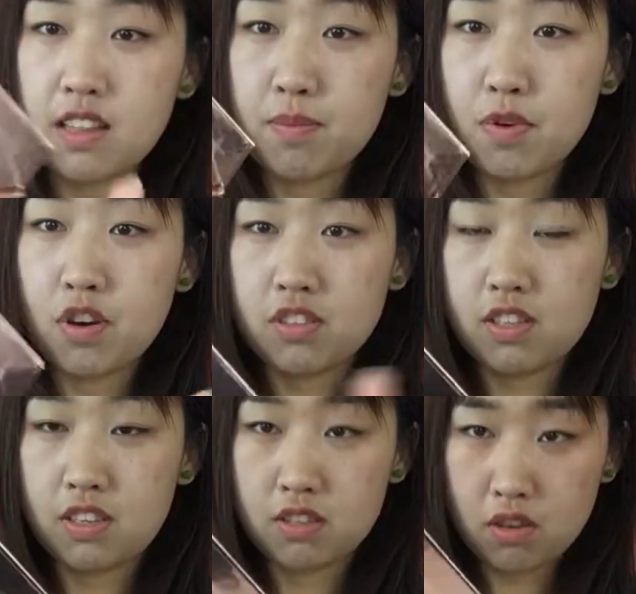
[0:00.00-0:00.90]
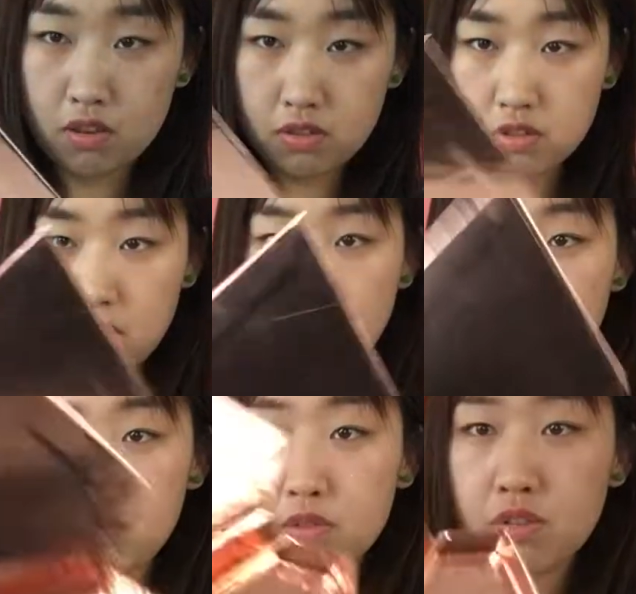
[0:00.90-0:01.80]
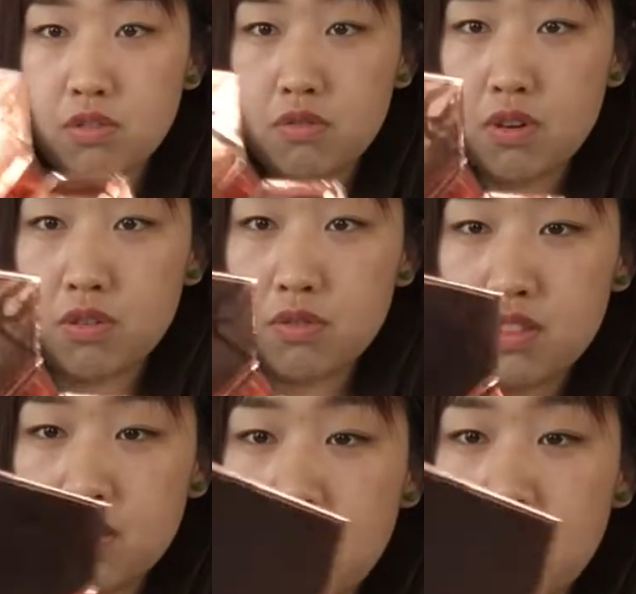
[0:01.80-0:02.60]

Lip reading: the box is also whole gold rose,